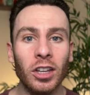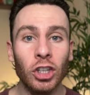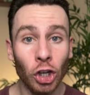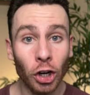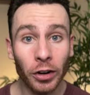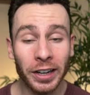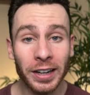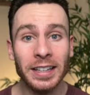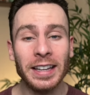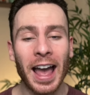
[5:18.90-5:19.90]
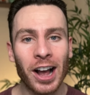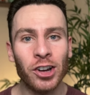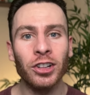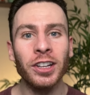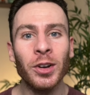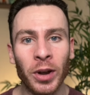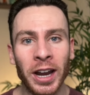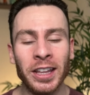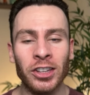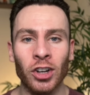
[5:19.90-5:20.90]
urine is actually a
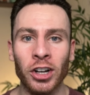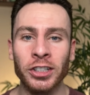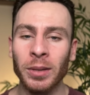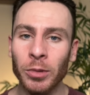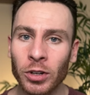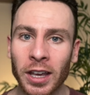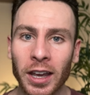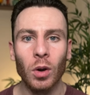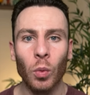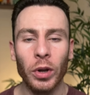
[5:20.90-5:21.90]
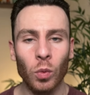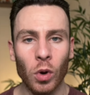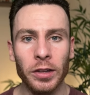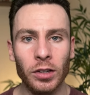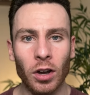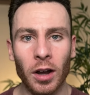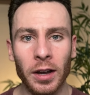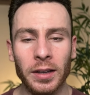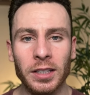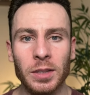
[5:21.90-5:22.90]
way that dogs communicate. When one
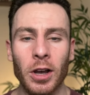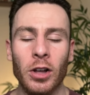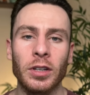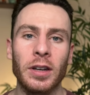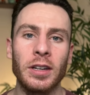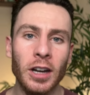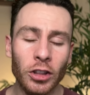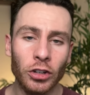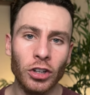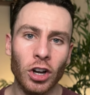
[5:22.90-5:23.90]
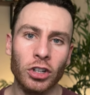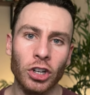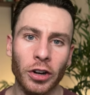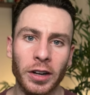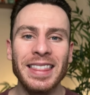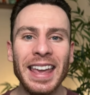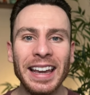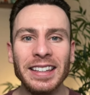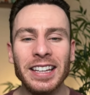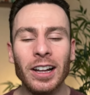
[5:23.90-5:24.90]
dog smells another dog's urine, they
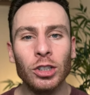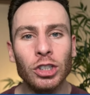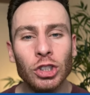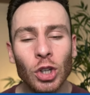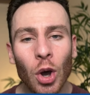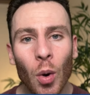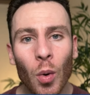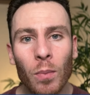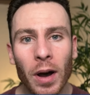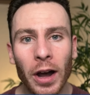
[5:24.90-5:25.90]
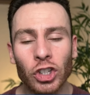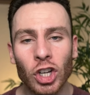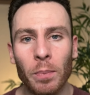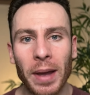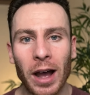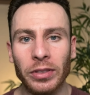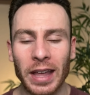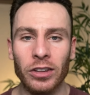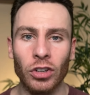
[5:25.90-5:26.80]
can tell so much about that